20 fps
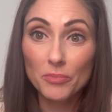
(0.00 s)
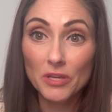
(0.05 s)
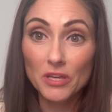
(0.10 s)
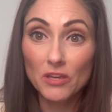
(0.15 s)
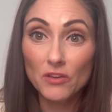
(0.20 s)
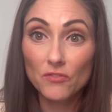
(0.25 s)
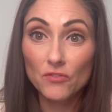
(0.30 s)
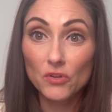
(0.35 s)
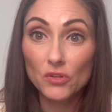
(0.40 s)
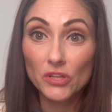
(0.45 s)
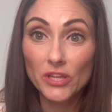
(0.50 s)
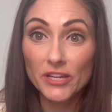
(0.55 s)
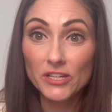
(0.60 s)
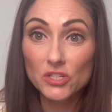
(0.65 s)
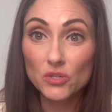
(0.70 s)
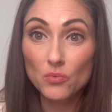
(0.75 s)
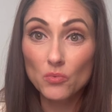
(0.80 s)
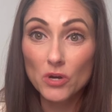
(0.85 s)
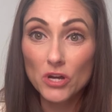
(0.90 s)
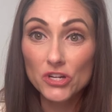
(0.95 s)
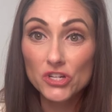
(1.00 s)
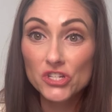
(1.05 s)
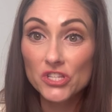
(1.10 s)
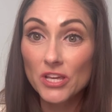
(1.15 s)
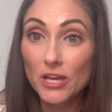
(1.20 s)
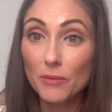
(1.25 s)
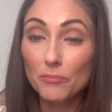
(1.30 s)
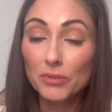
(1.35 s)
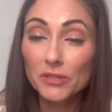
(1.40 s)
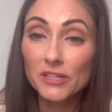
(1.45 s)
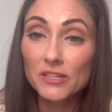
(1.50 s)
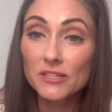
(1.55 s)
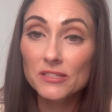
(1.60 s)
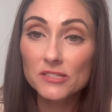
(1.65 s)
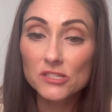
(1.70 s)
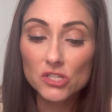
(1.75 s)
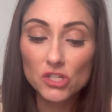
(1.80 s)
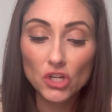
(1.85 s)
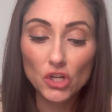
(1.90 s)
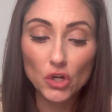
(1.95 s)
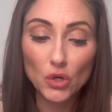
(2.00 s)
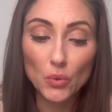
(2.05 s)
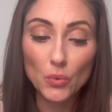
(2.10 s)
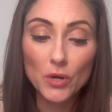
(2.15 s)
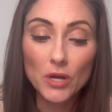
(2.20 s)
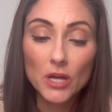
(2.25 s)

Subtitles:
If you'd like to watch that, please do.